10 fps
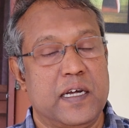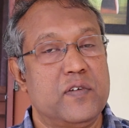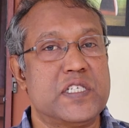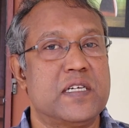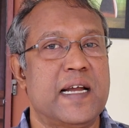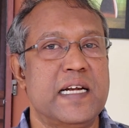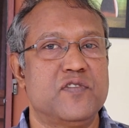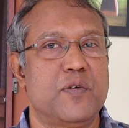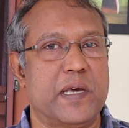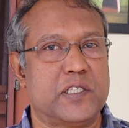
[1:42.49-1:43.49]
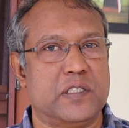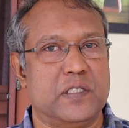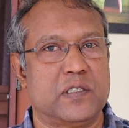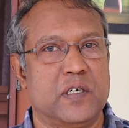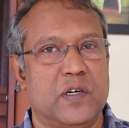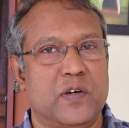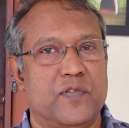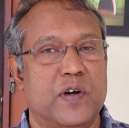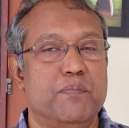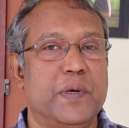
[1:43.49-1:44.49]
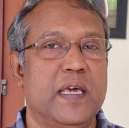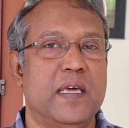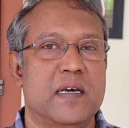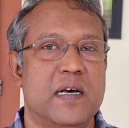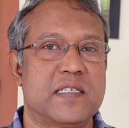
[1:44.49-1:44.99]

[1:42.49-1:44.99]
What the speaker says: It was a transformation from being